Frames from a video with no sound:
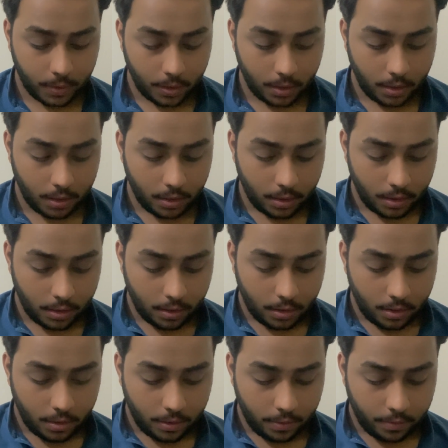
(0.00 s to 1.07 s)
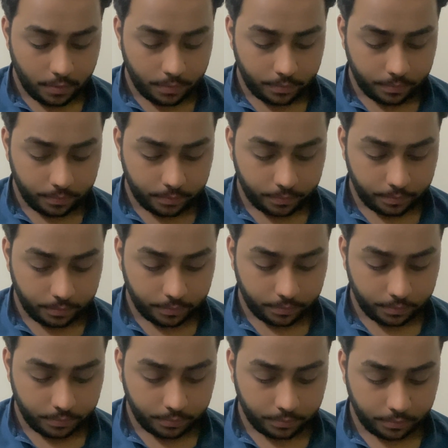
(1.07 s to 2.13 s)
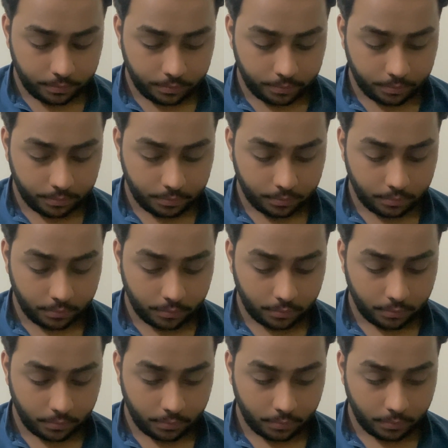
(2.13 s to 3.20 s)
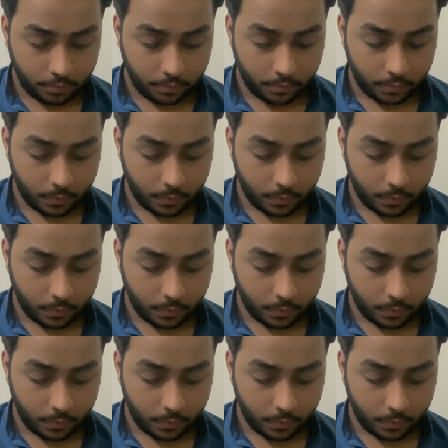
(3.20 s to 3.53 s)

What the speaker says: No one is speaking in this clip.